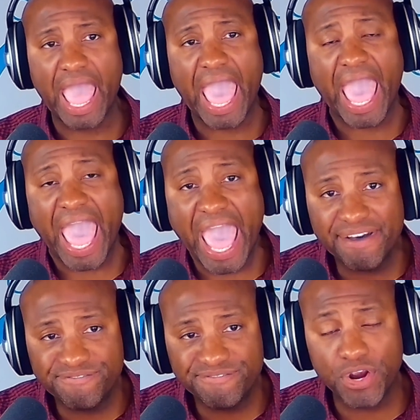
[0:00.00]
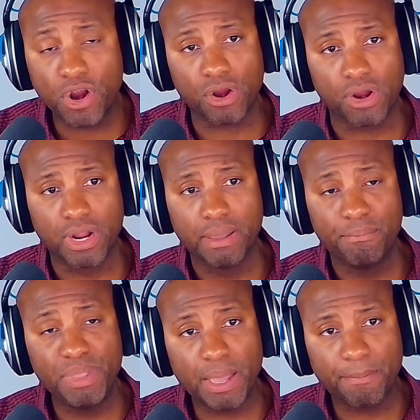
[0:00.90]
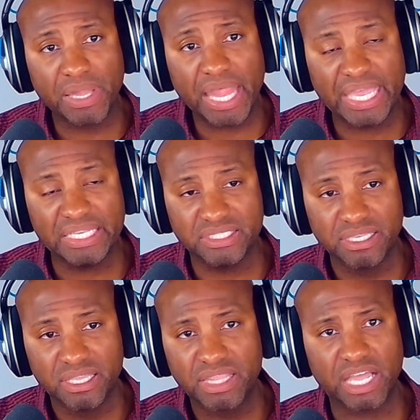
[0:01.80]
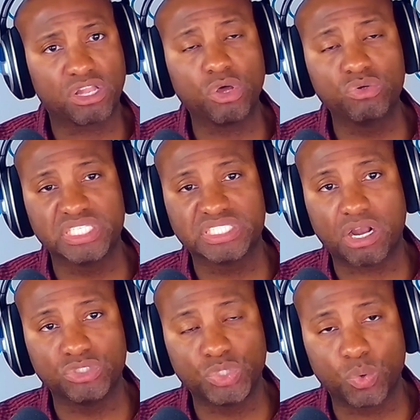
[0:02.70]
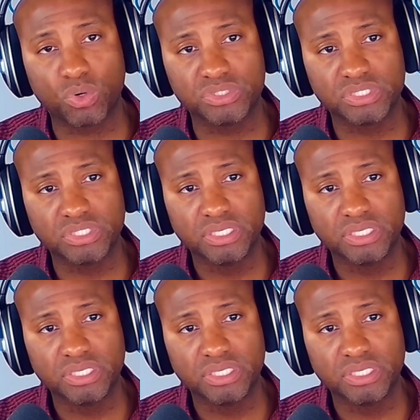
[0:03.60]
ever be a place that closes our doors.